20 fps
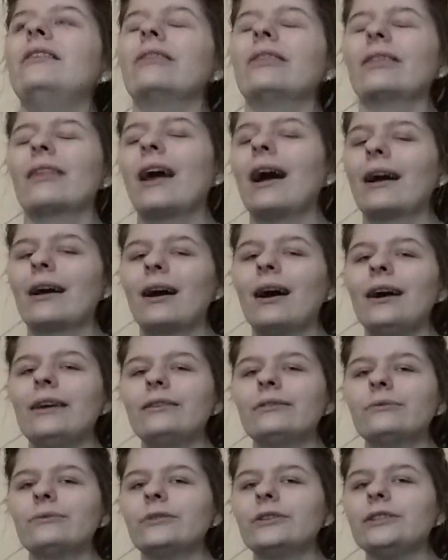that
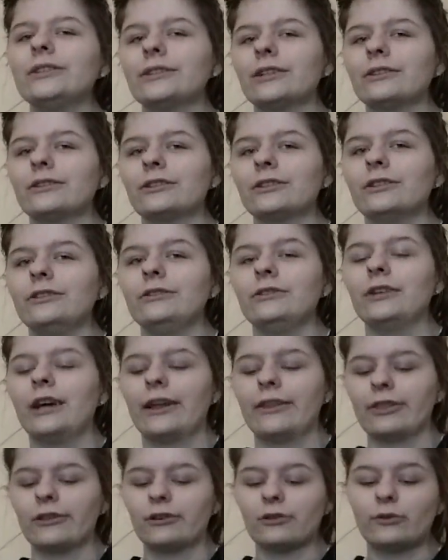kind of leads into
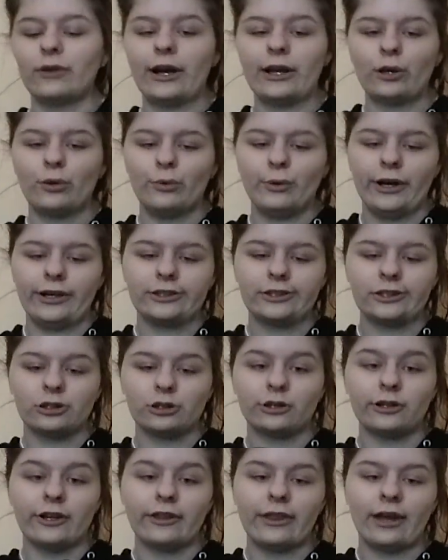another, like, quick
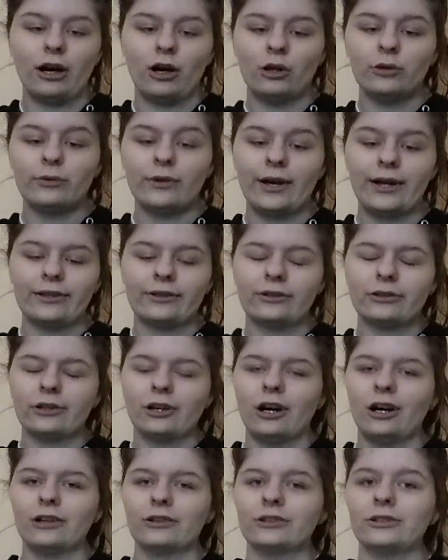story that I'll, like,
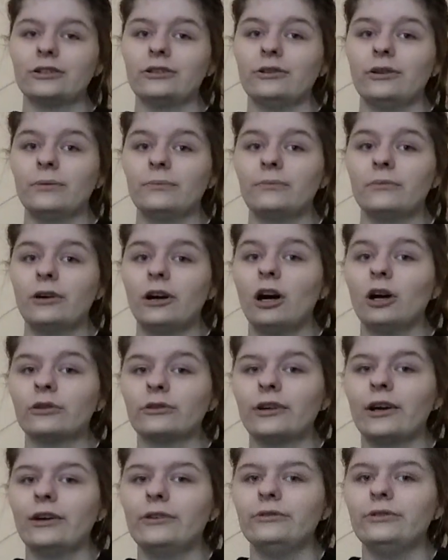talk to, I'll
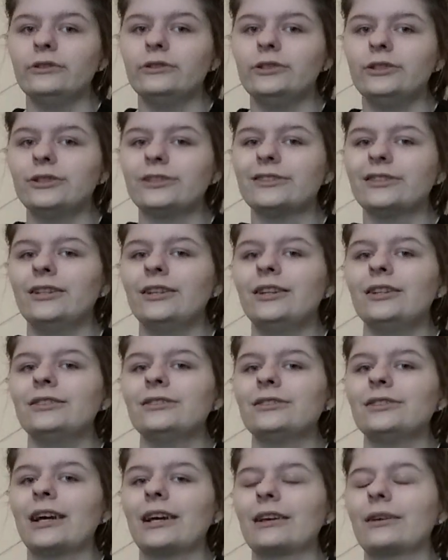tell you in a
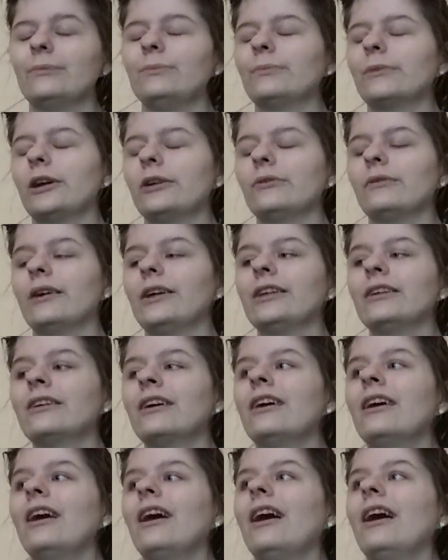second. But, like,
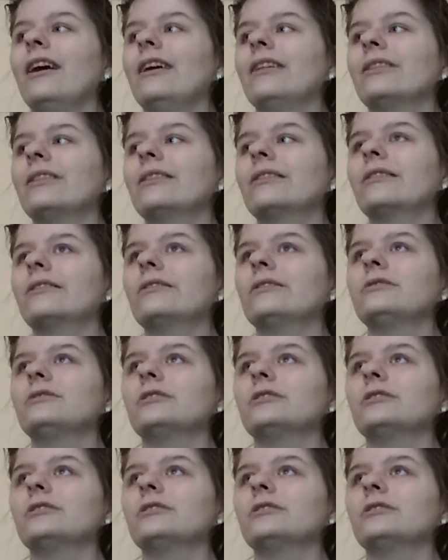one